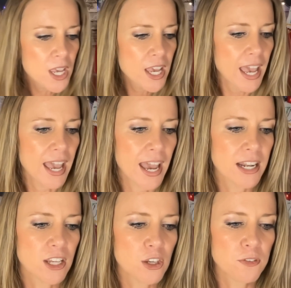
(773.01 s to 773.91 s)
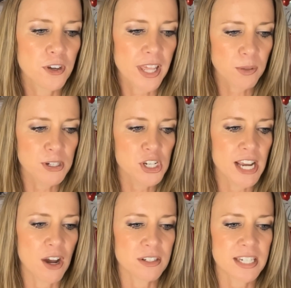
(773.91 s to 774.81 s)
and you feel like reaching
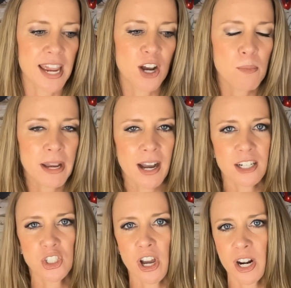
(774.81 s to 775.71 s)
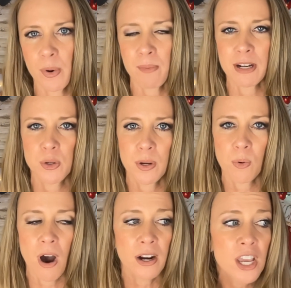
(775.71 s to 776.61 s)
out and saying, oh my gosh, Shawna, what am I doing
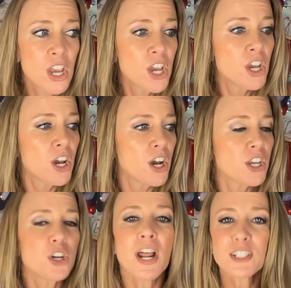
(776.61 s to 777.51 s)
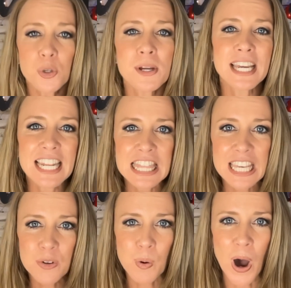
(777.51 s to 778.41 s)
wrong? You're not doing
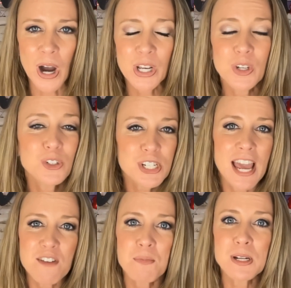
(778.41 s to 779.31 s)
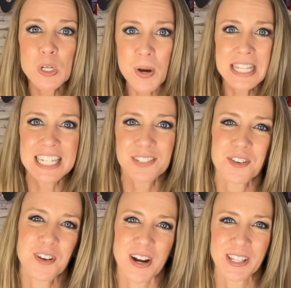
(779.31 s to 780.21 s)
anything wrong. You just haven't been doing this for
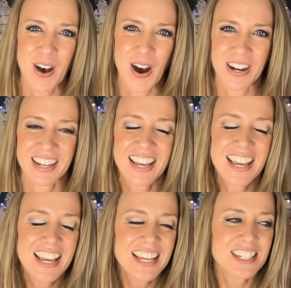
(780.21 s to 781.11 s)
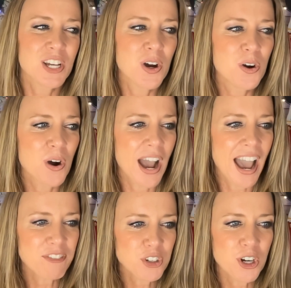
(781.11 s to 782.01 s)
very long. So
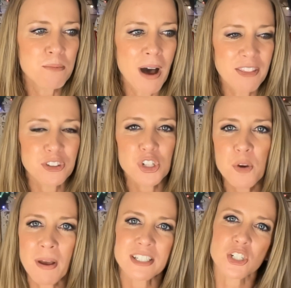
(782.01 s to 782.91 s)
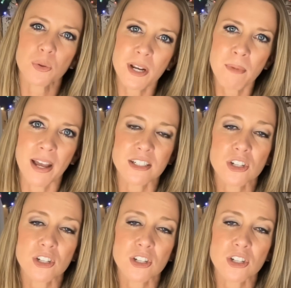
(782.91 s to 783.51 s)
after a month, 2 months, 3 months,